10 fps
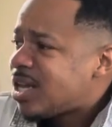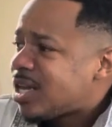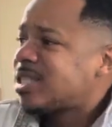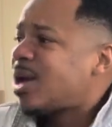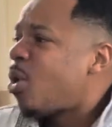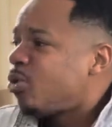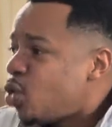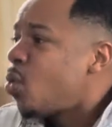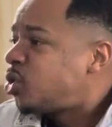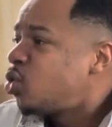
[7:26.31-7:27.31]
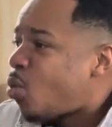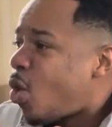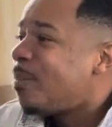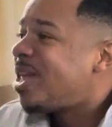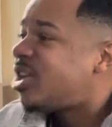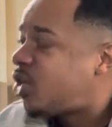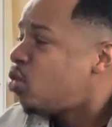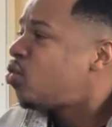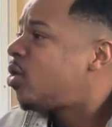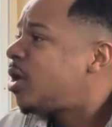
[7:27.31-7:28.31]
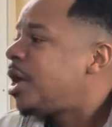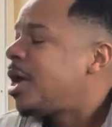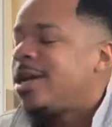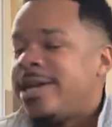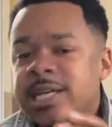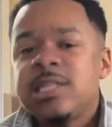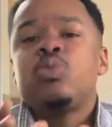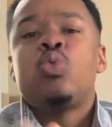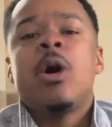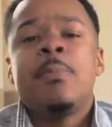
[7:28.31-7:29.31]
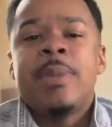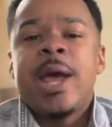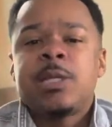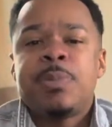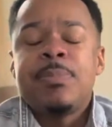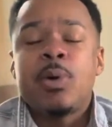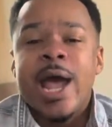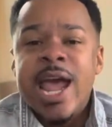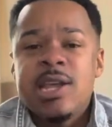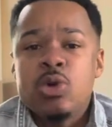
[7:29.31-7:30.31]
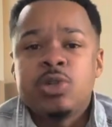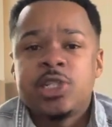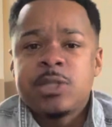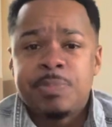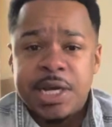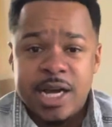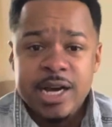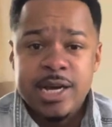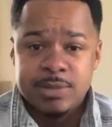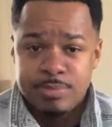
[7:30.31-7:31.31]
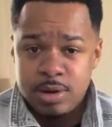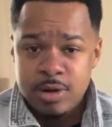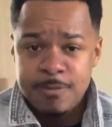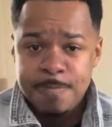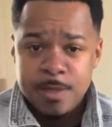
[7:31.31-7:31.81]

Cause I won't do what you want me to do. This is what makes people hate you just because, bro.